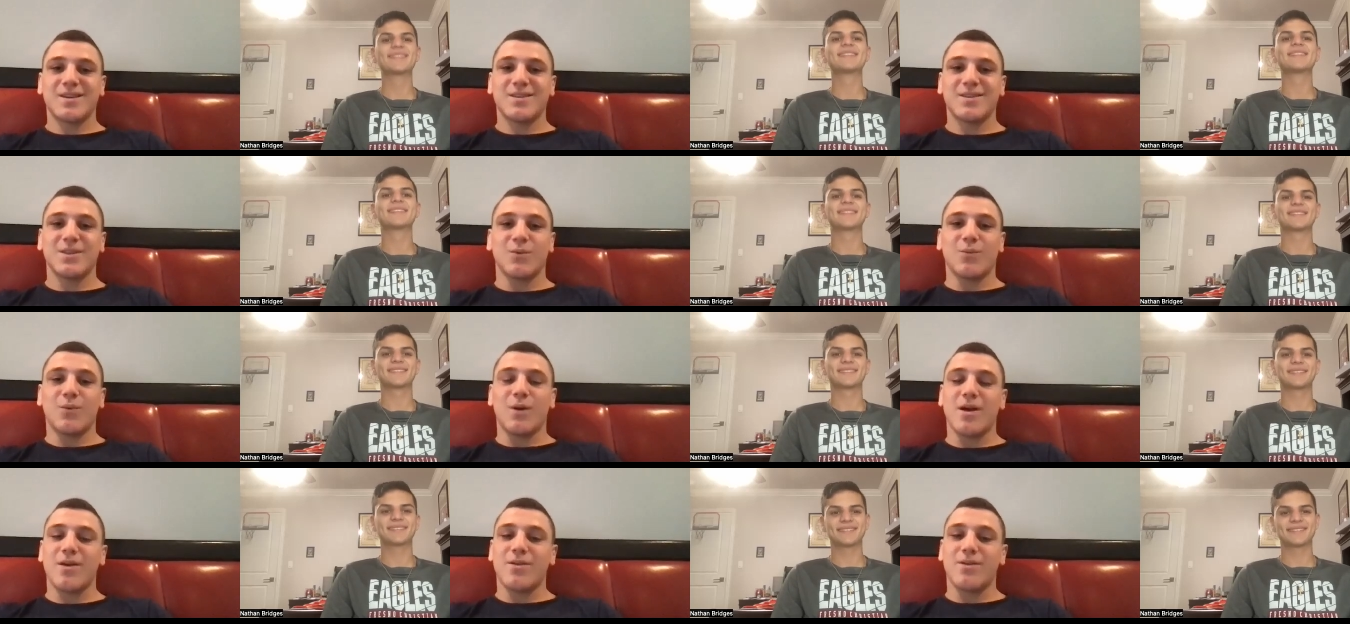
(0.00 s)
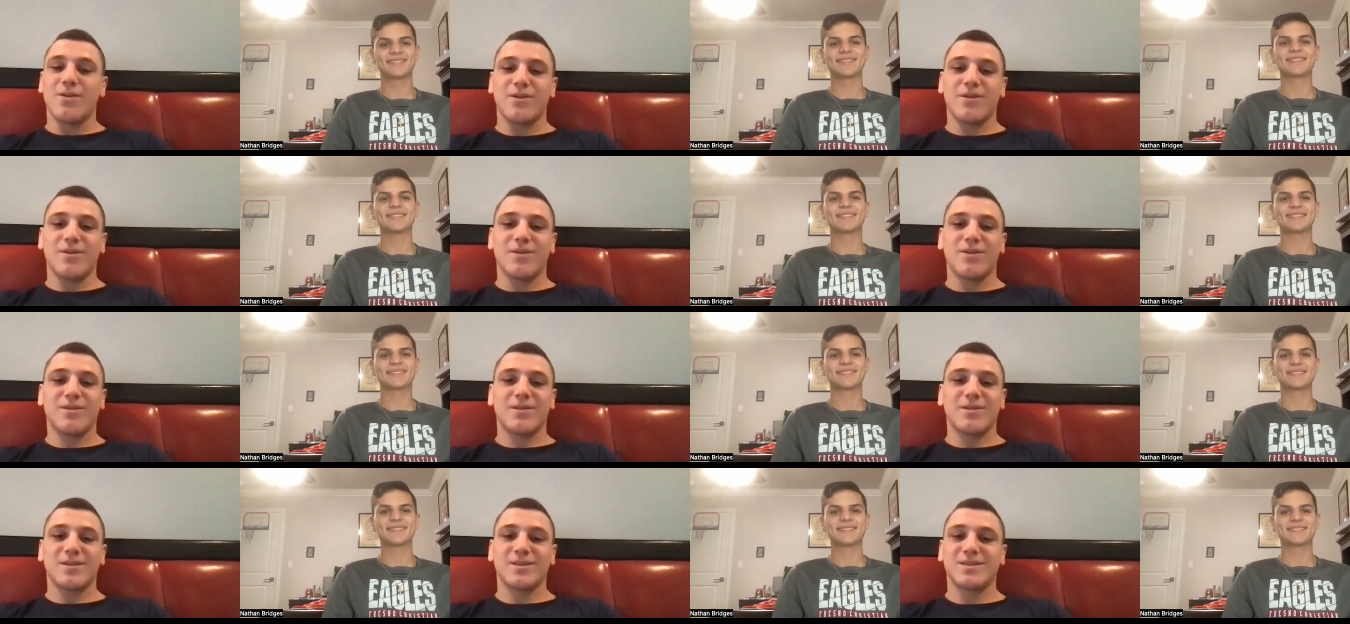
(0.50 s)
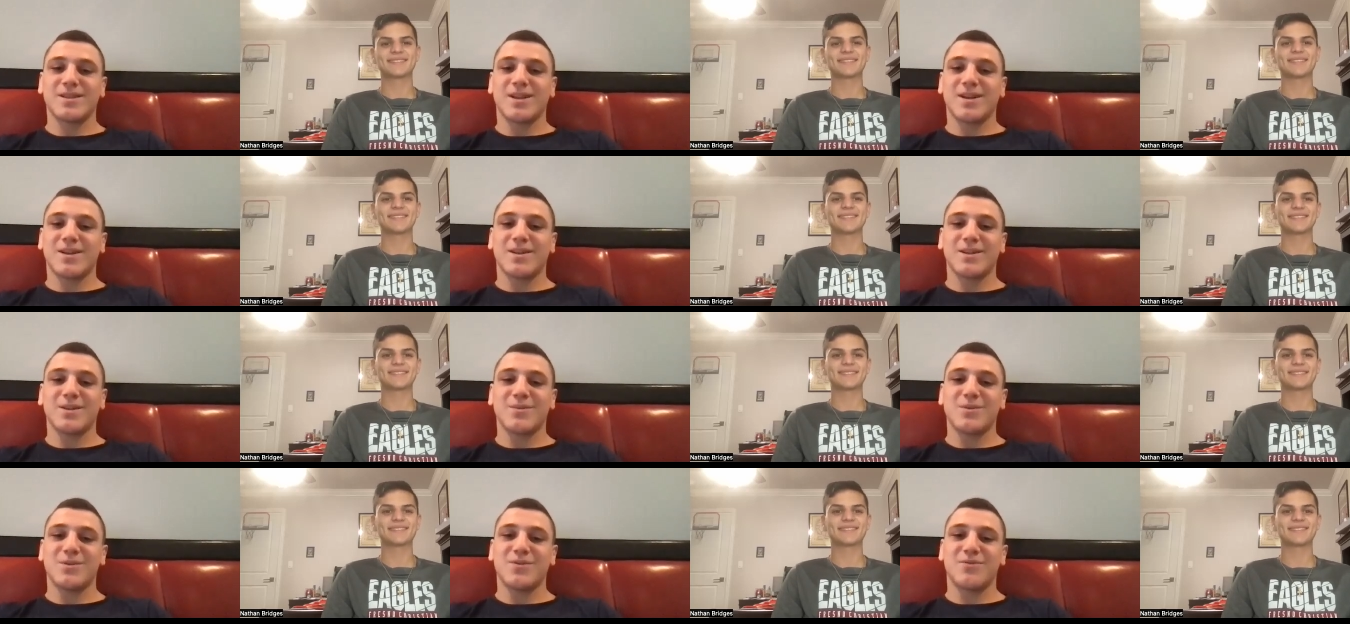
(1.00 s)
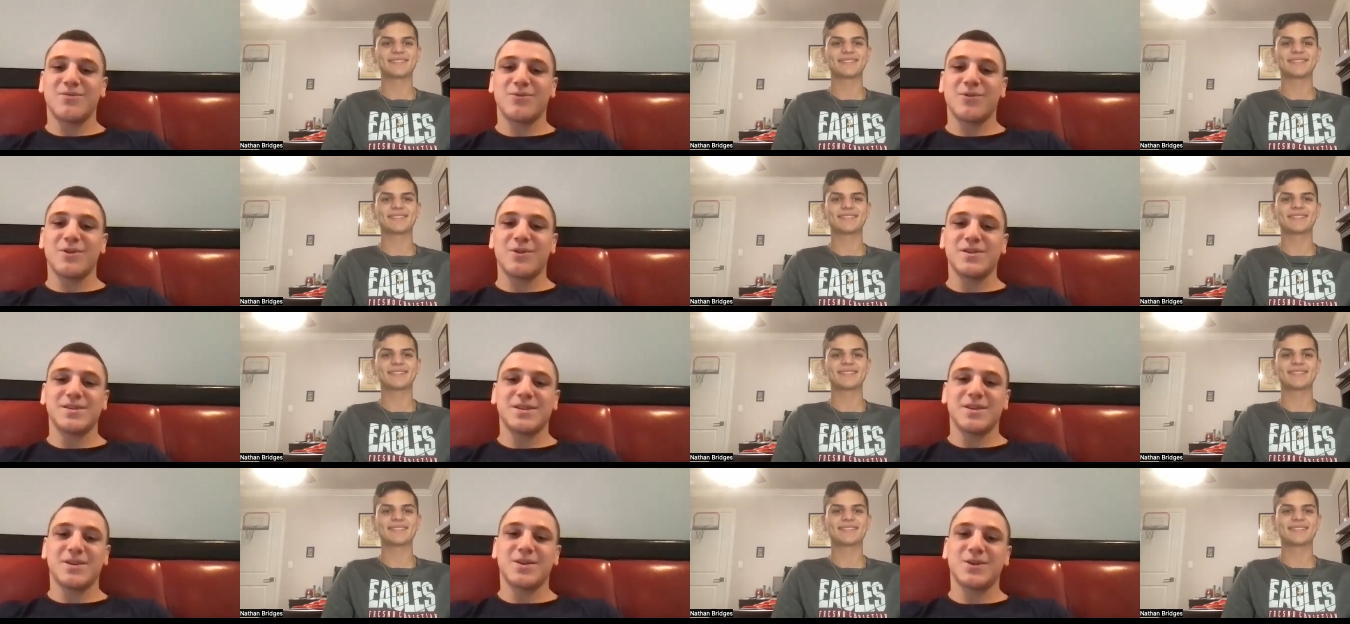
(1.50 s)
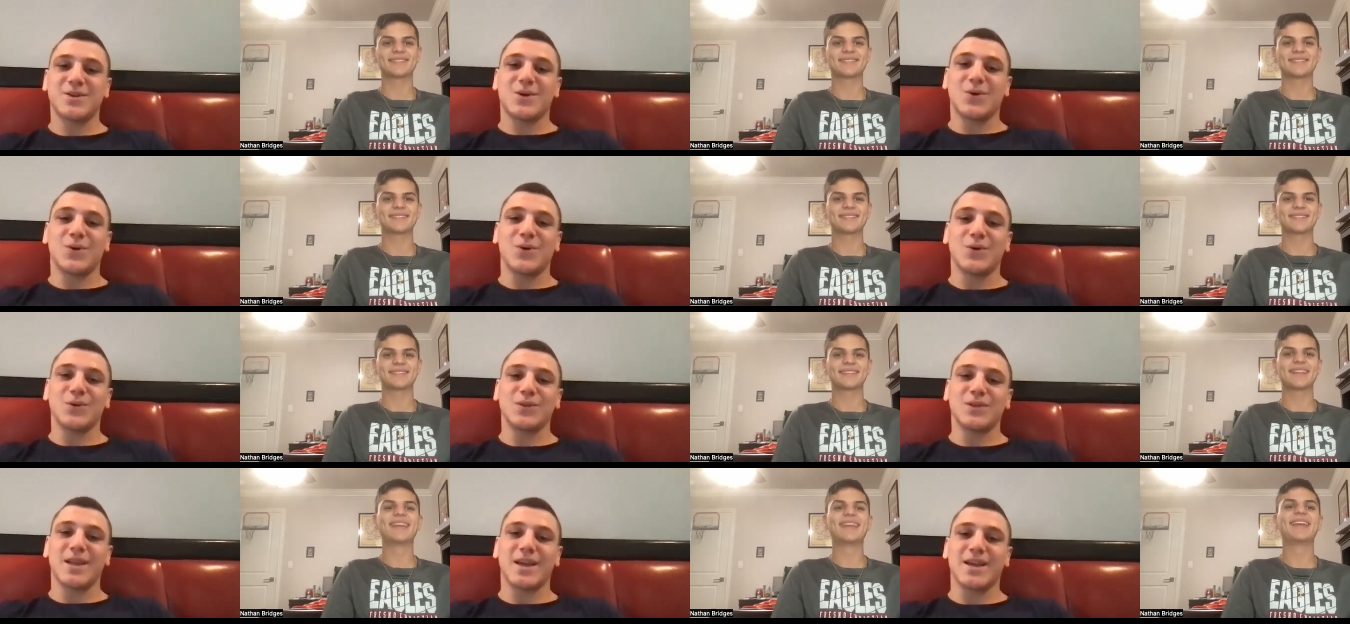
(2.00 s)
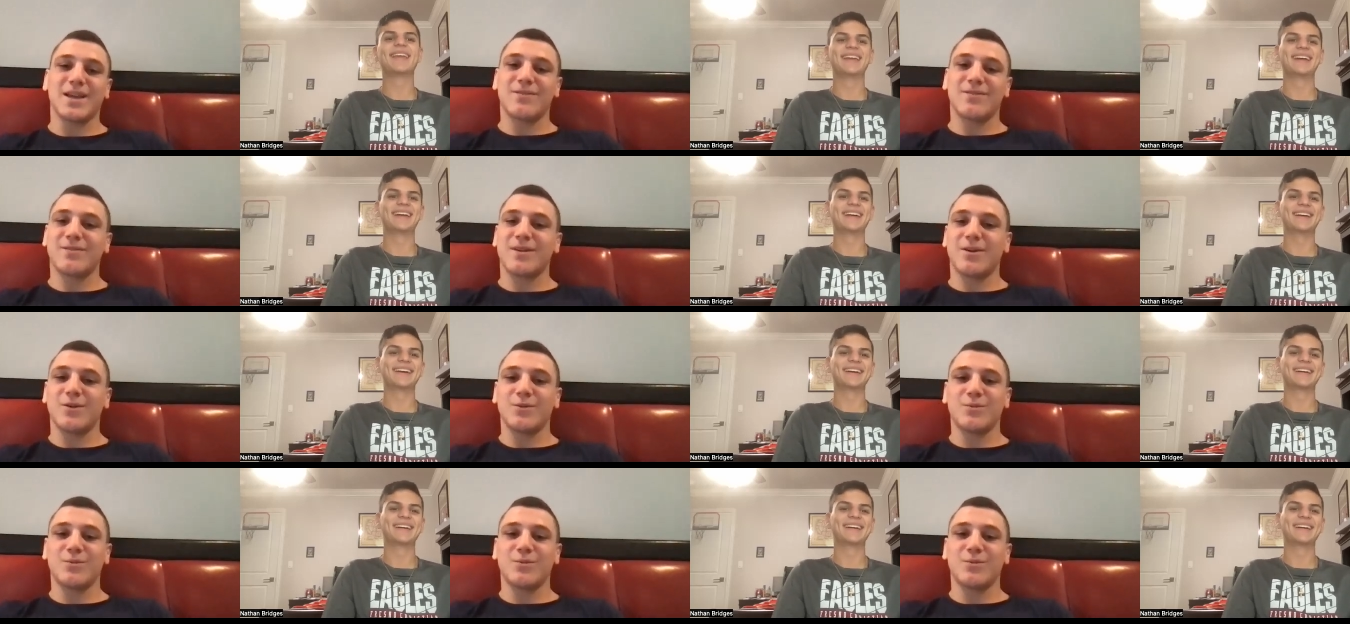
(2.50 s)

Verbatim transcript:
Speaker 1: the weather. It's not gonna be freezing cold like if I